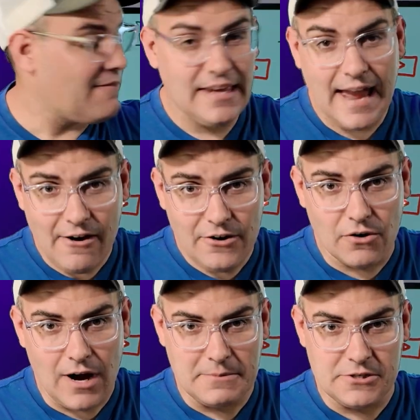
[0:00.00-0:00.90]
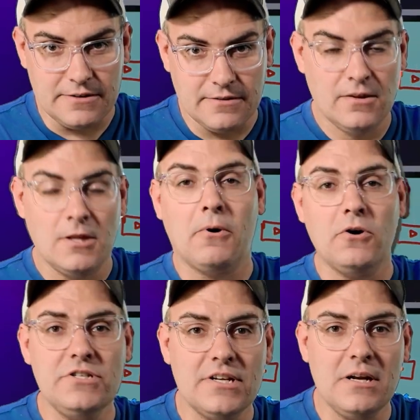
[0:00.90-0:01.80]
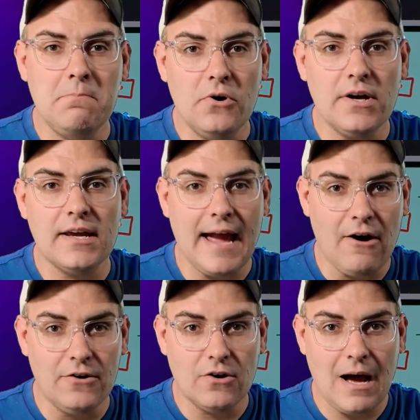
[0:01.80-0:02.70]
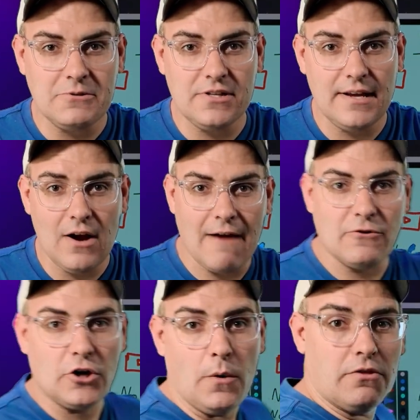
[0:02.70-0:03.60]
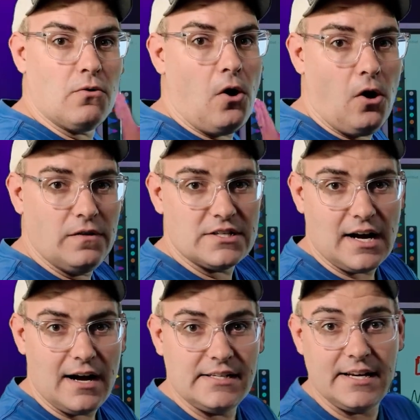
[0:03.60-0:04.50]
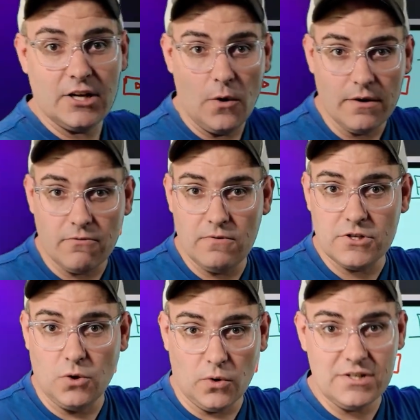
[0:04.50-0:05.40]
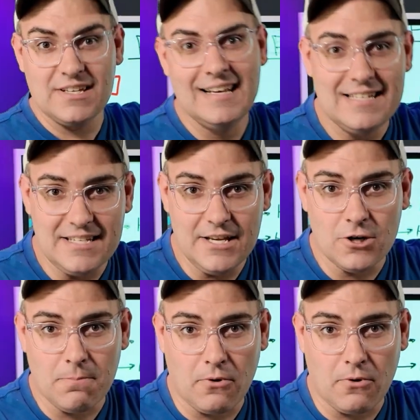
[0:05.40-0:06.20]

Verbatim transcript: have a calendar option the person's gonna book a calendar option there after going through all this content, going through this course, seeing your